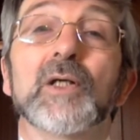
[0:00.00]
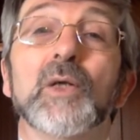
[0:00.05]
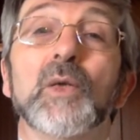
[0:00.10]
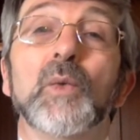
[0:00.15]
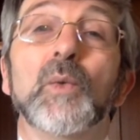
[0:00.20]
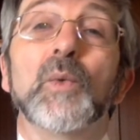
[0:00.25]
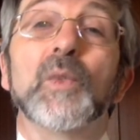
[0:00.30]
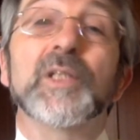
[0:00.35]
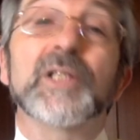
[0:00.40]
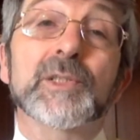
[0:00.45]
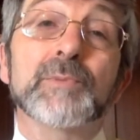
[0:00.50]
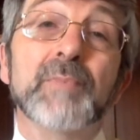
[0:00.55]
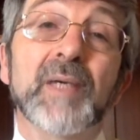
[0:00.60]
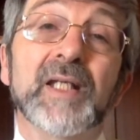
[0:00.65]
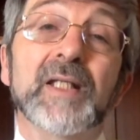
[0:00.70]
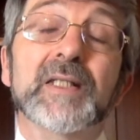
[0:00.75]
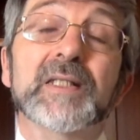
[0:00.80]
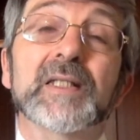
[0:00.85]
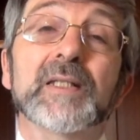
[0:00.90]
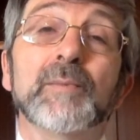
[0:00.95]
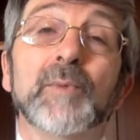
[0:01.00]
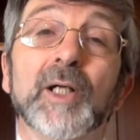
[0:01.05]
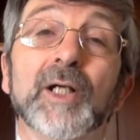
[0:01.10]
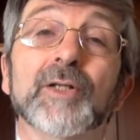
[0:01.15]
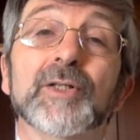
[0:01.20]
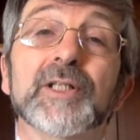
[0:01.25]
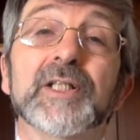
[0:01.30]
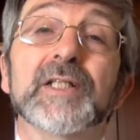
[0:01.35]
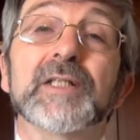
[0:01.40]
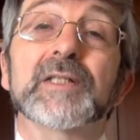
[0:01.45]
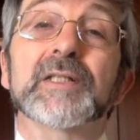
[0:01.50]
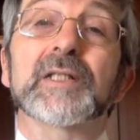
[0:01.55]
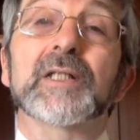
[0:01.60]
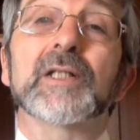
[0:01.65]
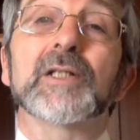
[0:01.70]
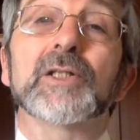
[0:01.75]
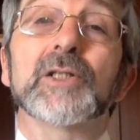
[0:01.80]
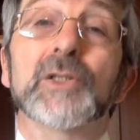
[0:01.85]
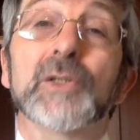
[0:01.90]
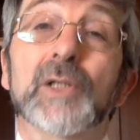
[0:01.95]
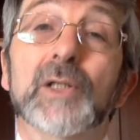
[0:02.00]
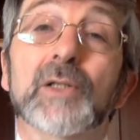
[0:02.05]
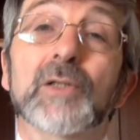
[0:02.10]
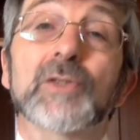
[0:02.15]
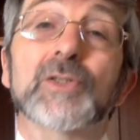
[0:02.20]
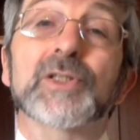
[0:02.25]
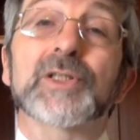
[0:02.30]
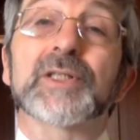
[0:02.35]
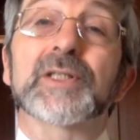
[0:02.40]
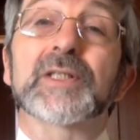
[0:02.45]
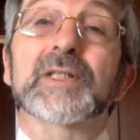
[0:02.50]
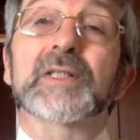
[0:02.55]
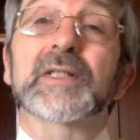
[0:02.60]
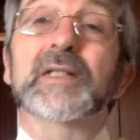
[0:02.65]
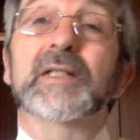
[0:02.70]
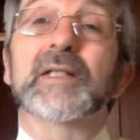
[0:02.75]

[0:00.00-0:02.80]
which has many similarities to Colossians,